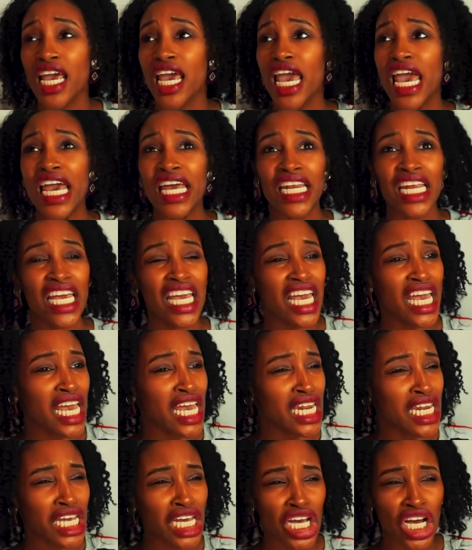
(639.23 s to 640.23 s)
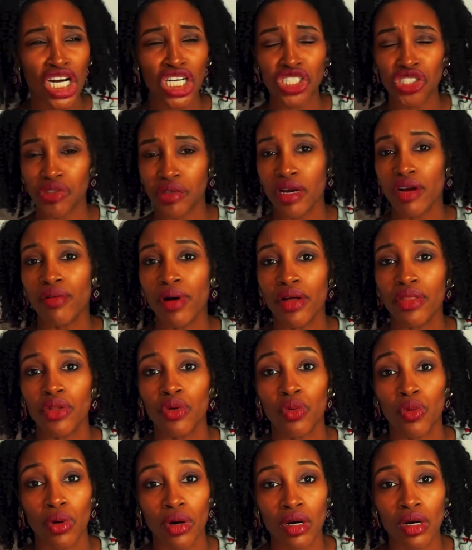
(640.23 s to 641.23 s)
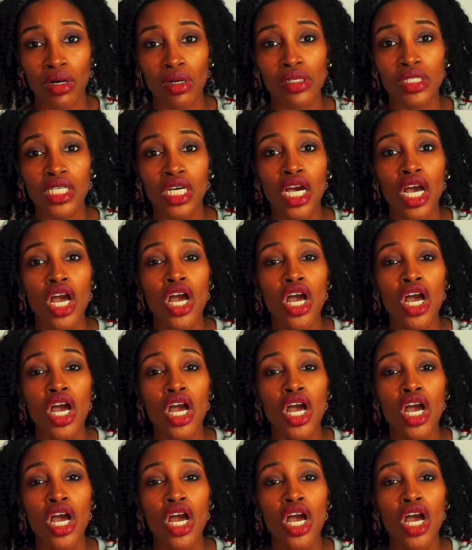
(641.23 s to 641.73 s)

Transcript: in any country around the world,